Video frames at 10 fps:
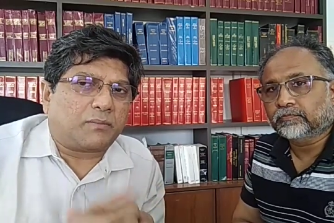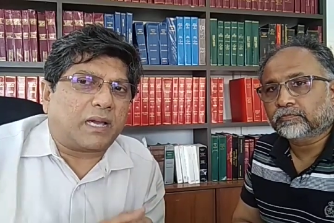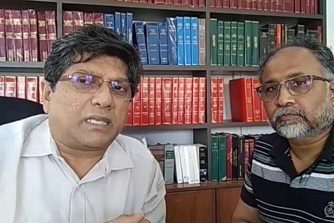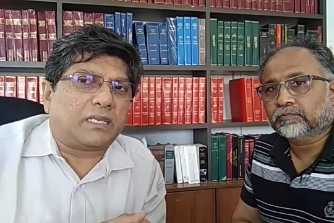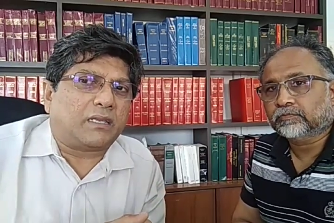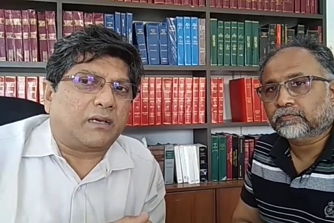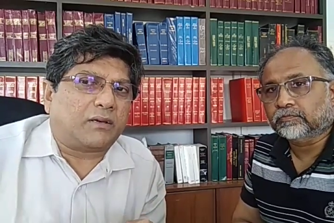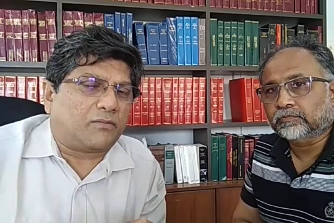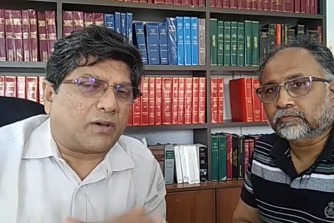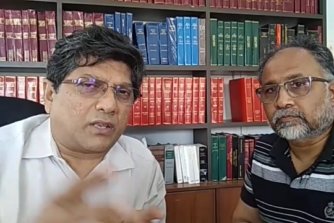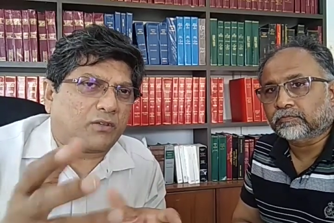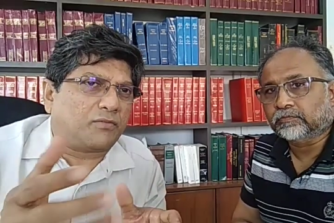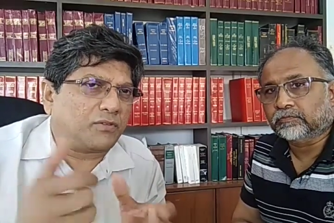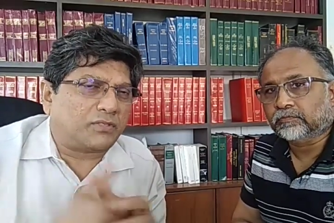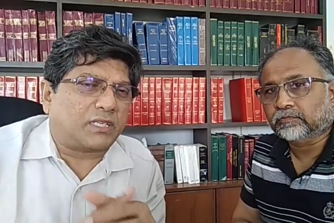Speaker 1: a man in uh, far off
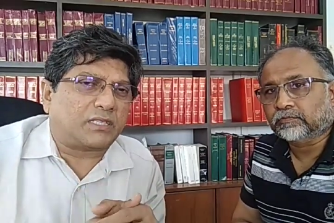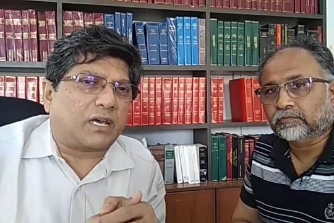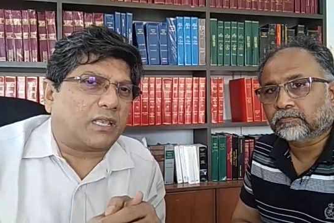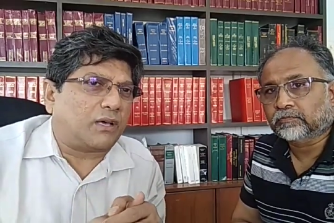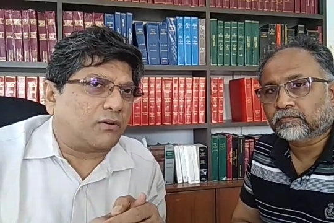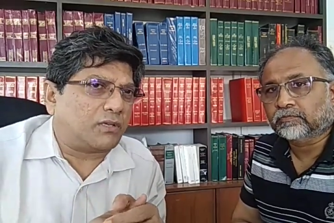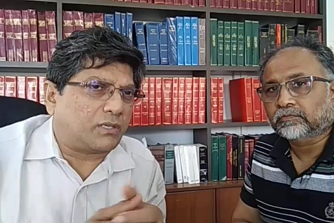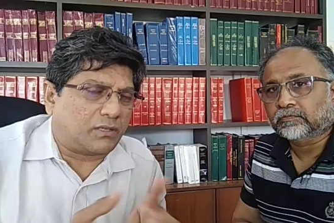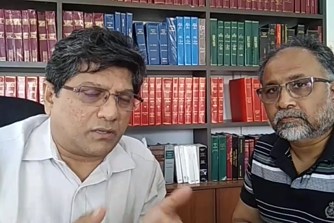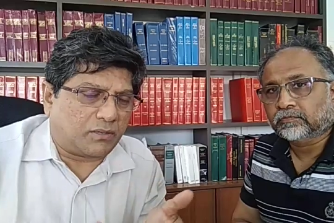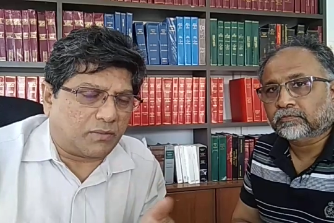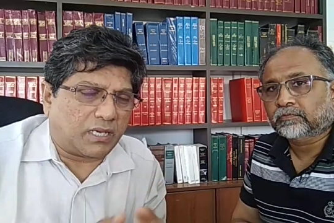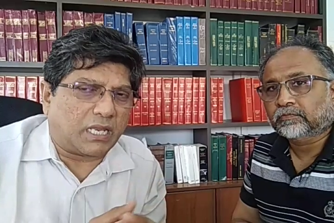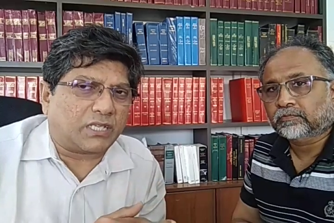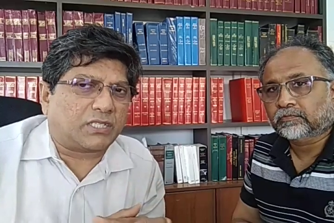satara or in uh,
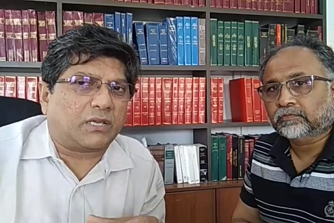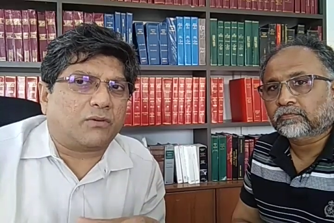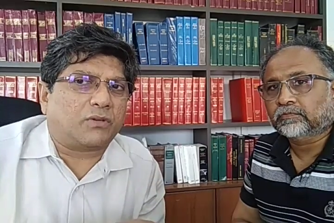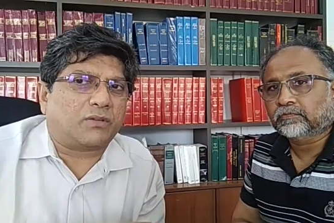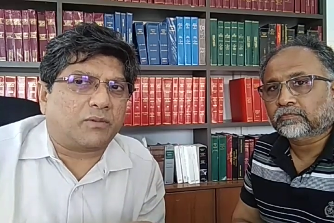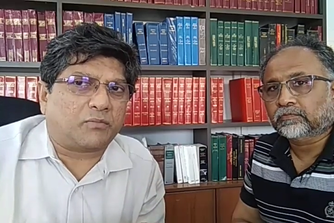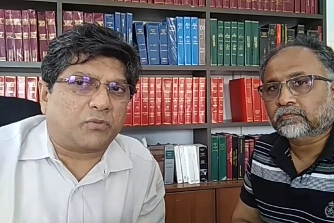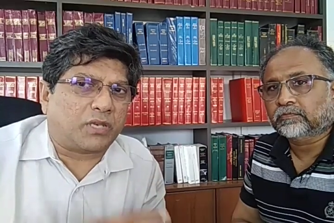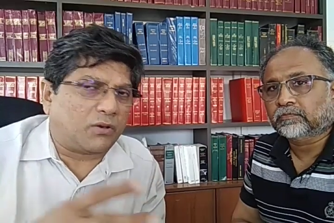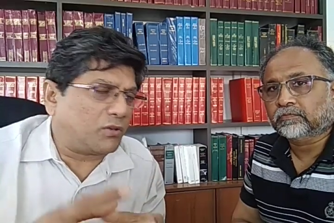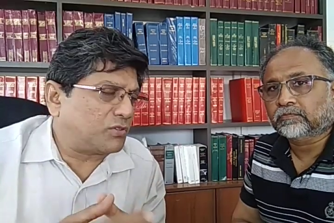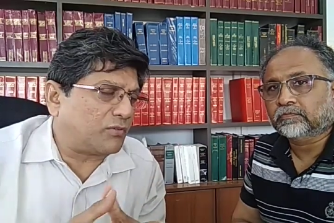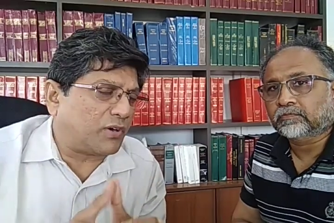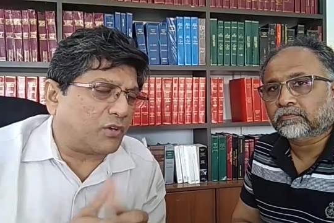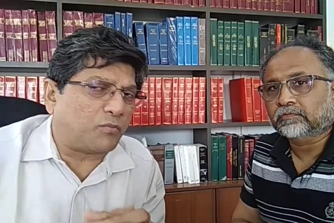maharashtra or even pune or
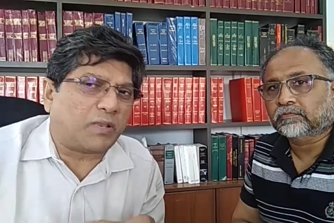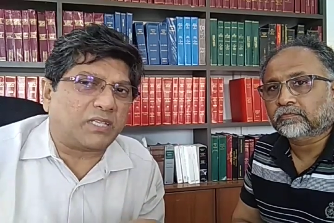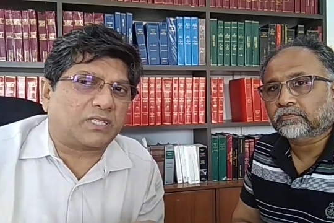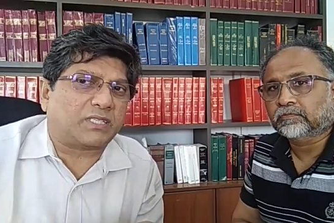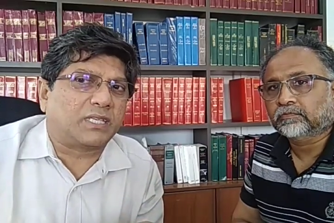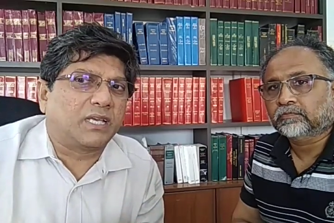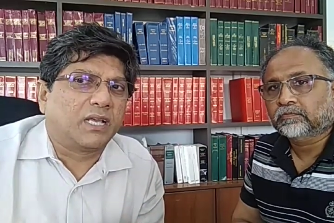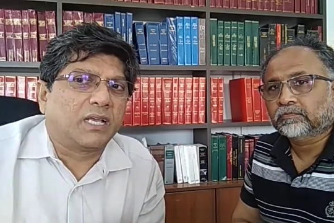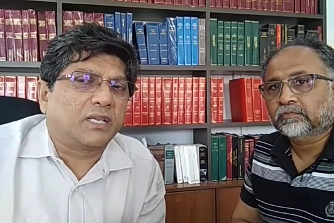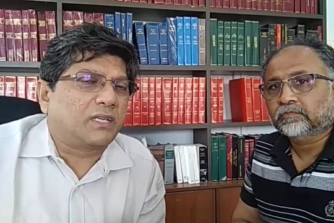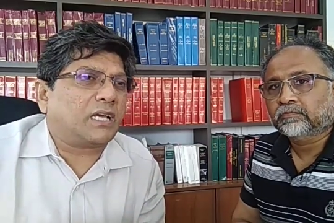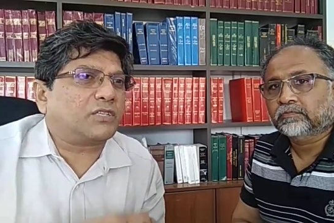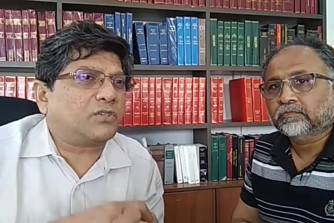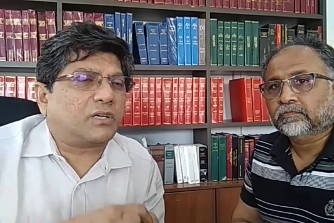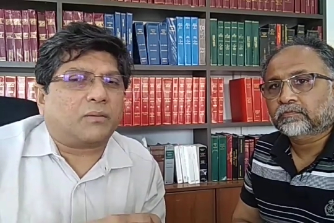far off places he has
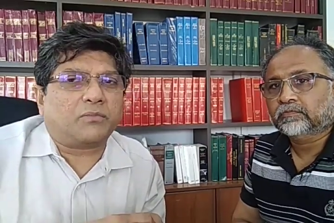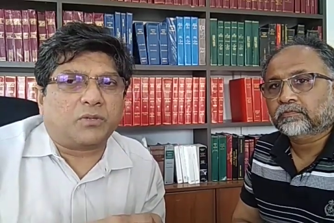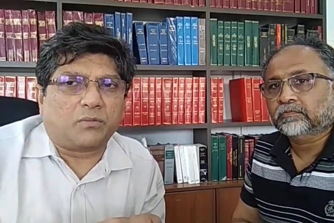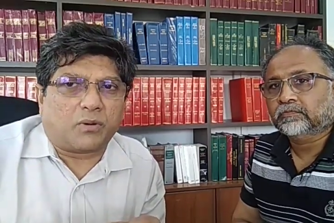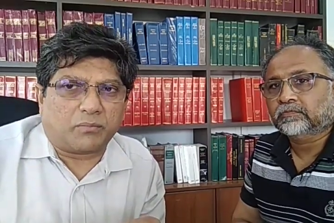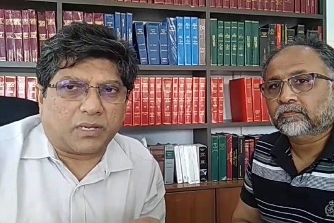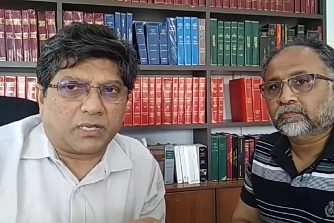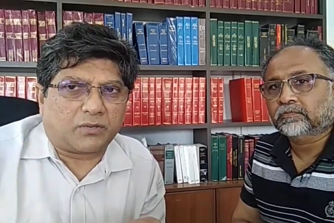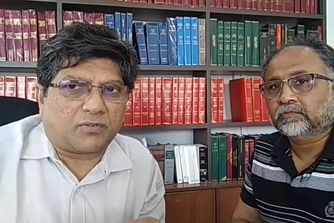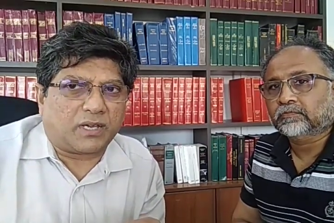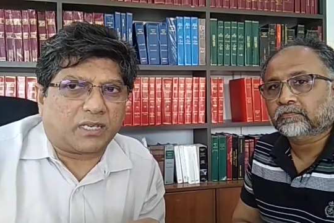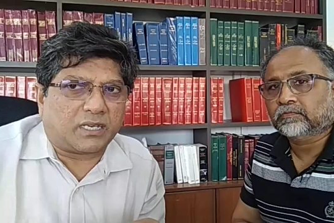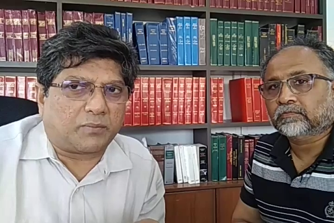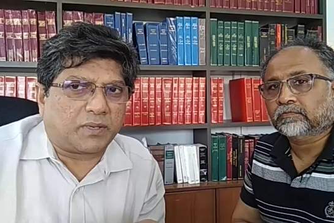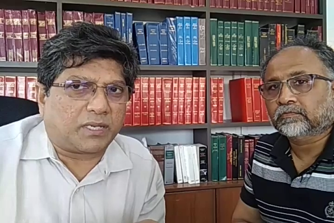to come to Bombay to file a
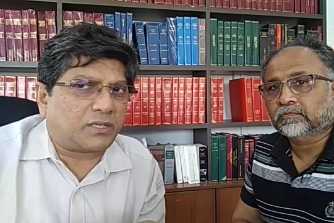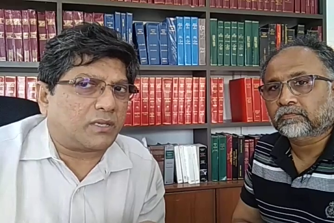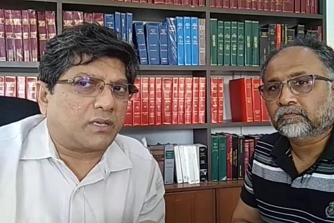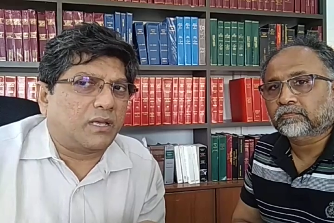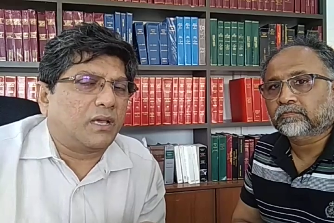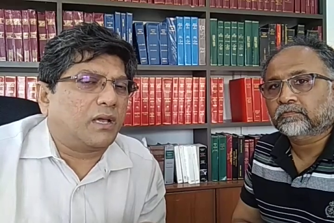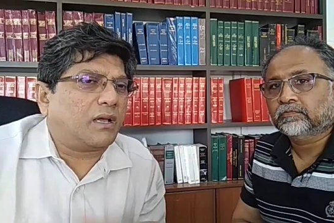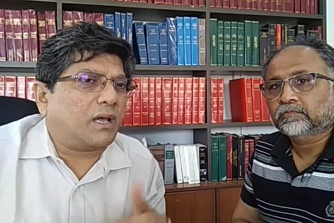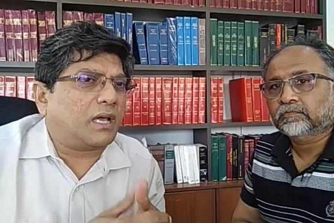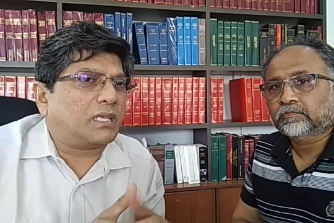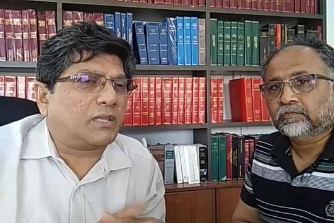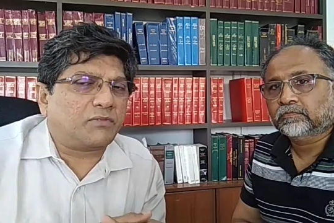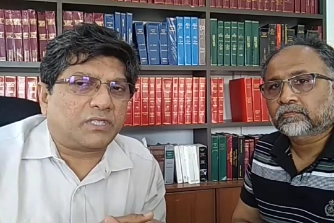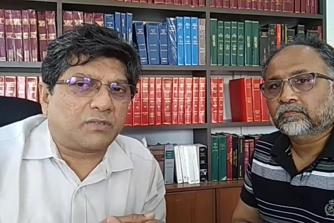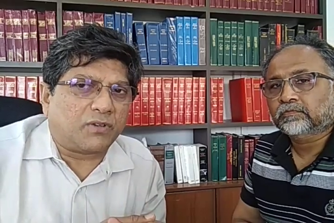writ petition. And if the
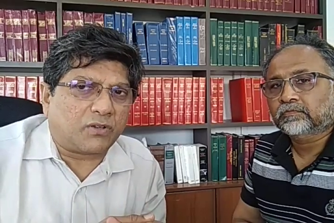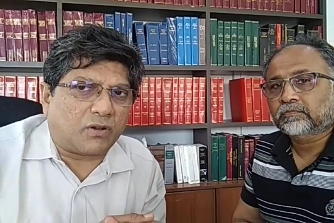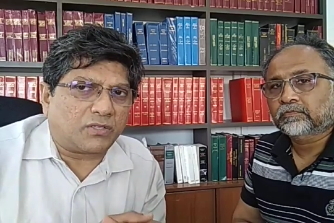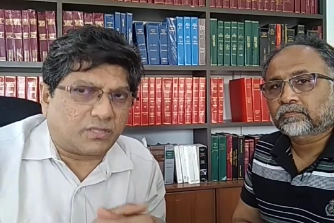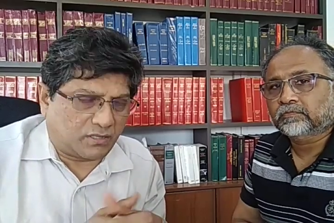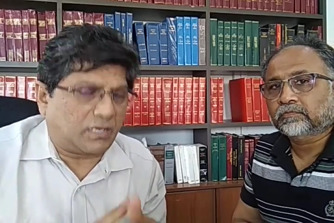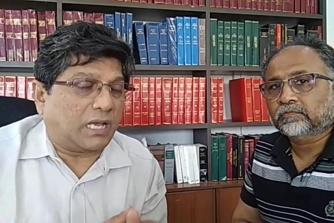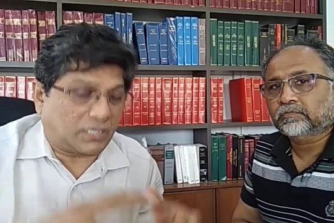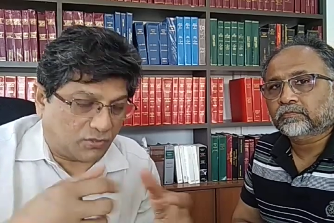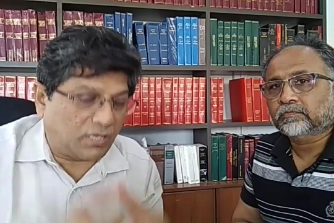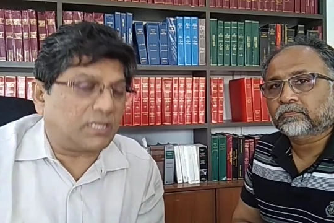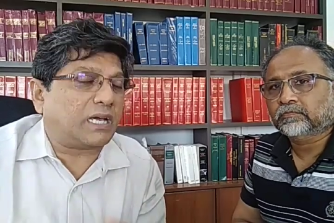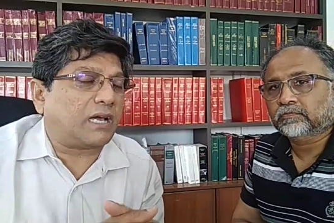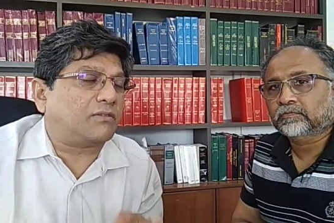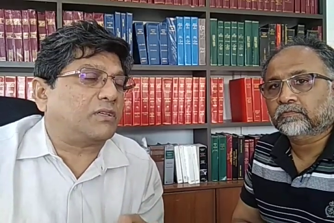civil courts, actually they
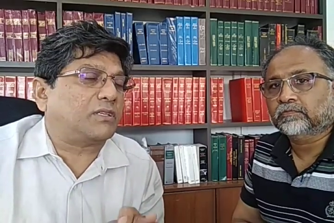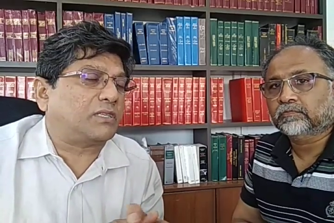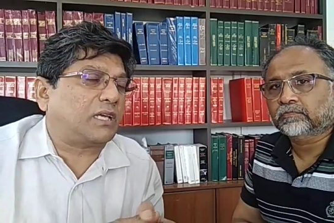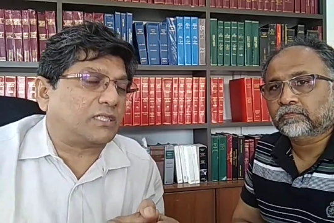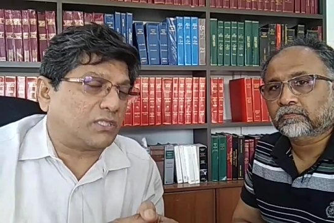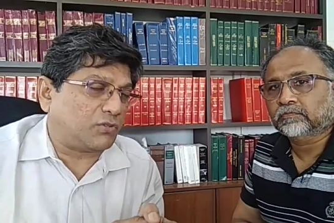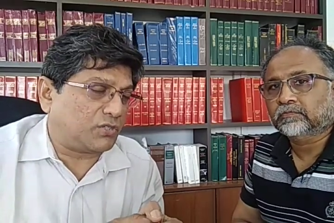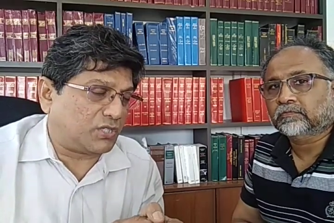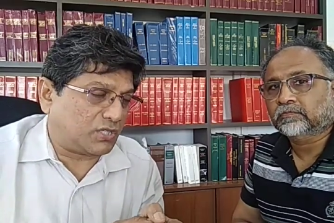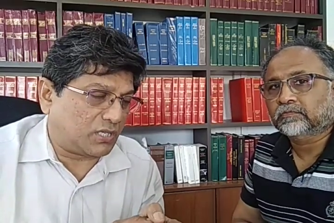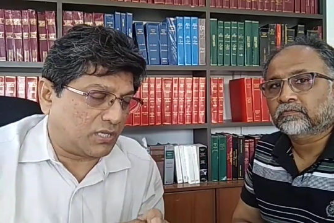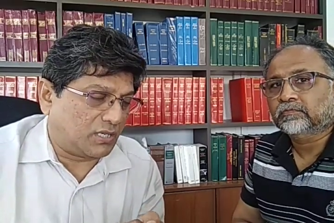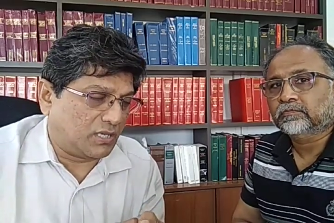have, it has jurisdiction.